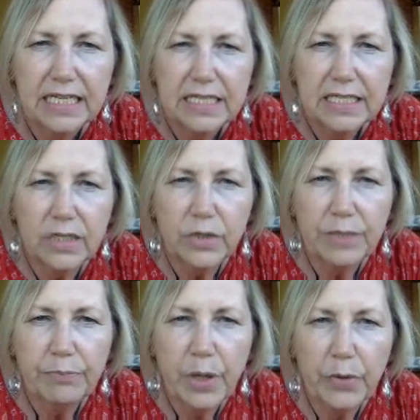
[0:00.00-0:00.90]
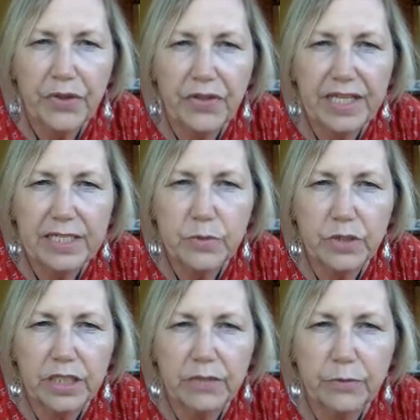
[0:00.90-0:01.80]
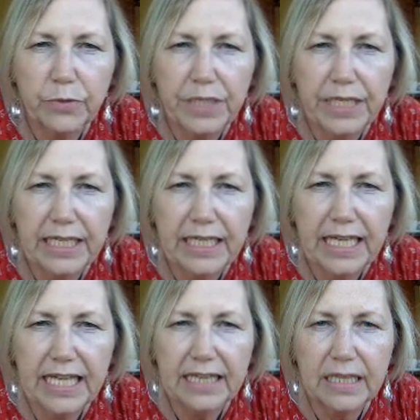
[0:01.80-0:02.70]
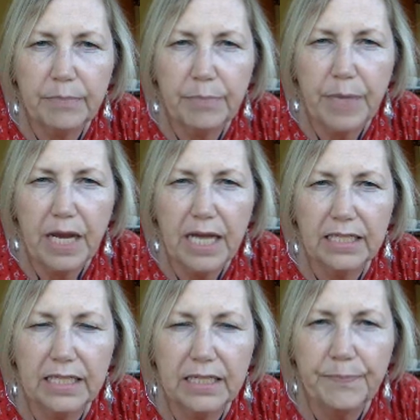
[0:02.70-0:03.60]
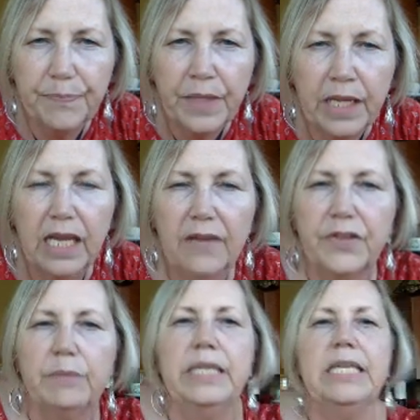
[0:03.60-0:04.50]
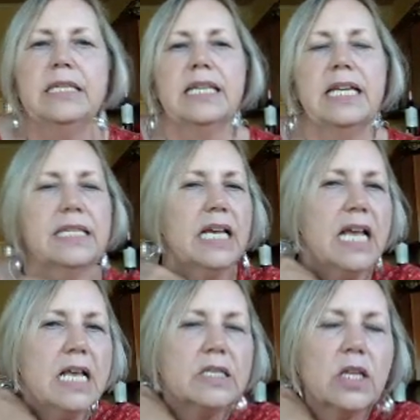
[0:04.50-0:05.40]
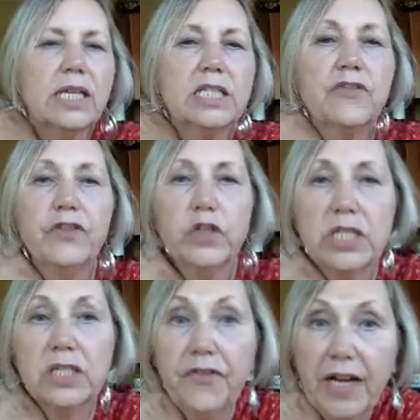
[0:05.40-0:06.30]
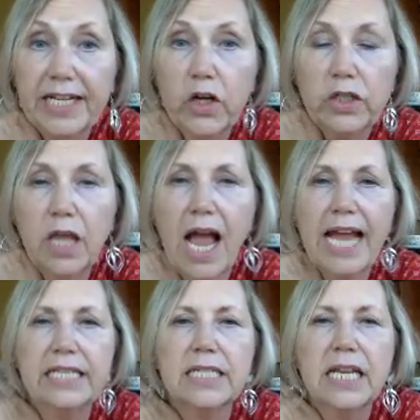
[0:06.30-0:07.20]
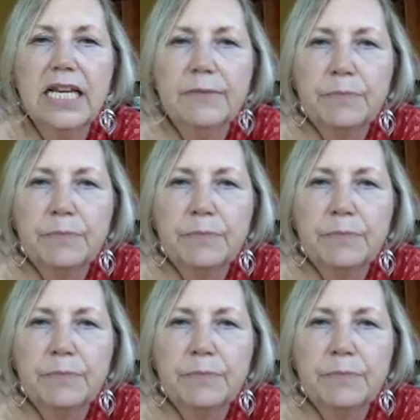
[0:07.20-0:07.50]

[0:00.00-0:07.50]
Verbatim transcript: So in both of these, we're going to read it at the bottom of the meniscus. So let's first define our lines.